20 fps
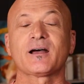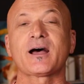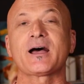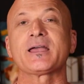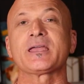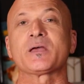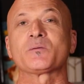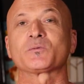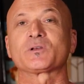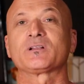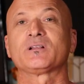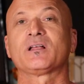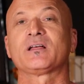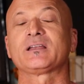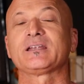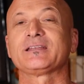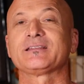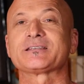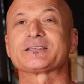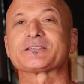I am
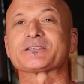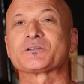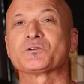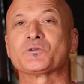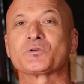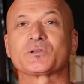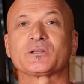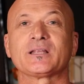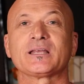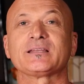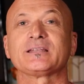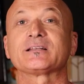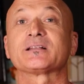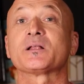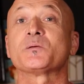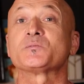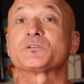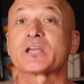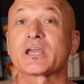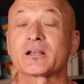Kalani. This is the Ukulele
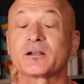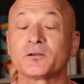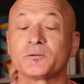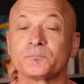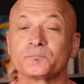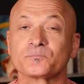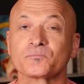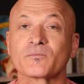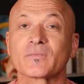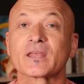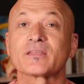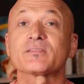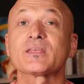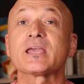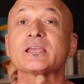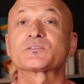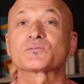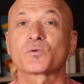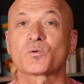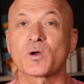Club channel.
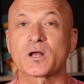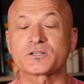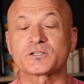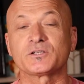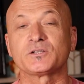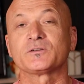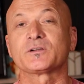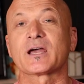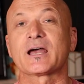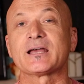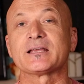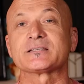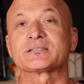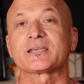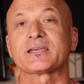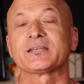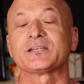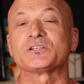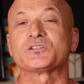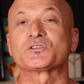Thanks for watching, you guys,
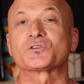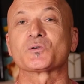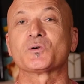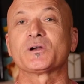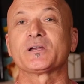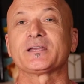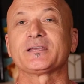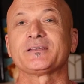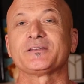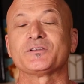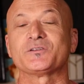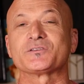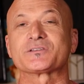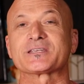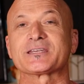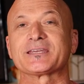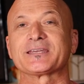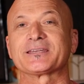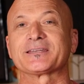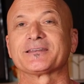and enjoy
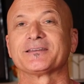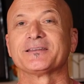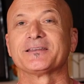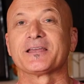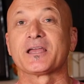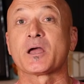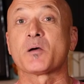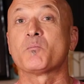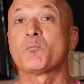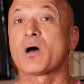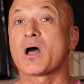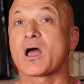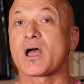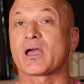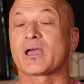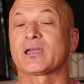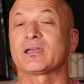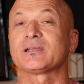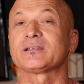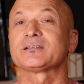using
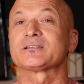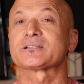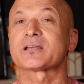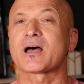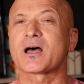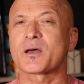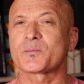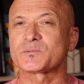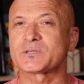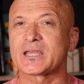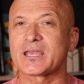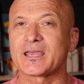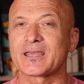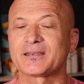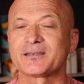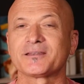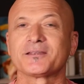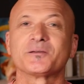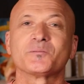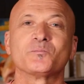my top
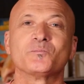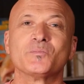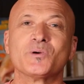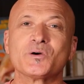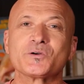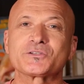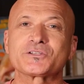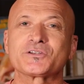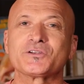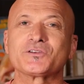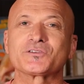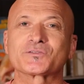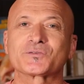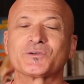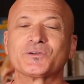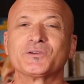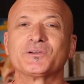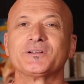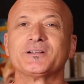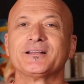10 most
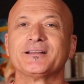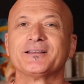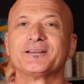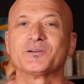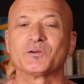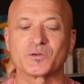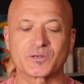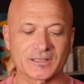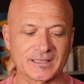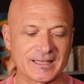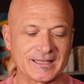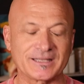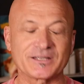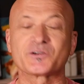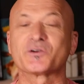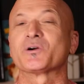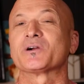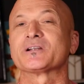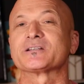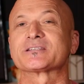useful ukulele
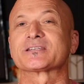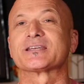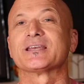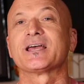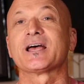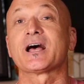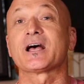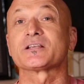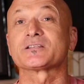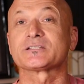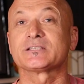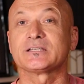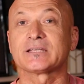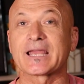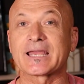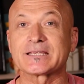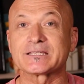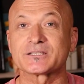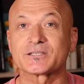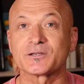chords. I'll see you
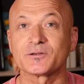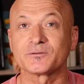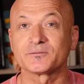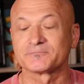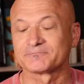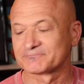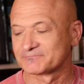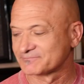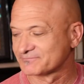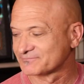guys soon.